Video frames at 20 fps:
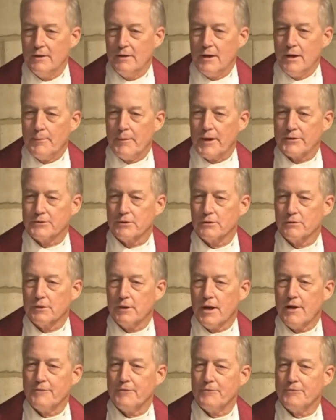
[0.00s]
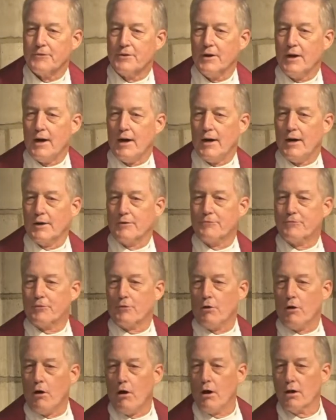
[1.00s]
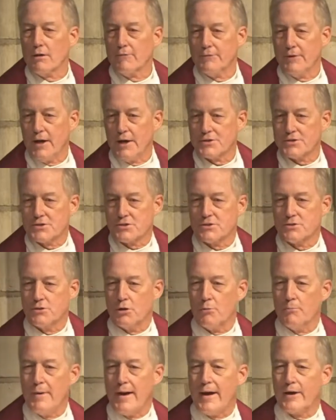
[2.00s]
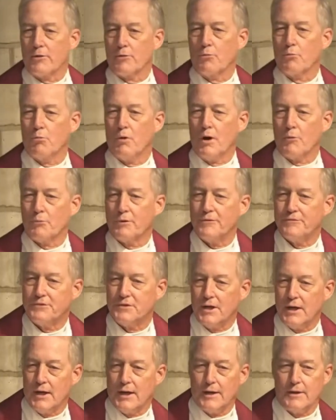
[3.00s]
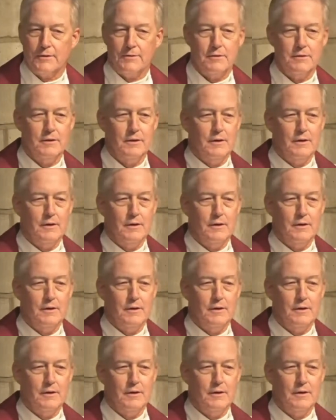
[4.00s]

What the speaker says: about the love of God for all of us, no matter what we've done,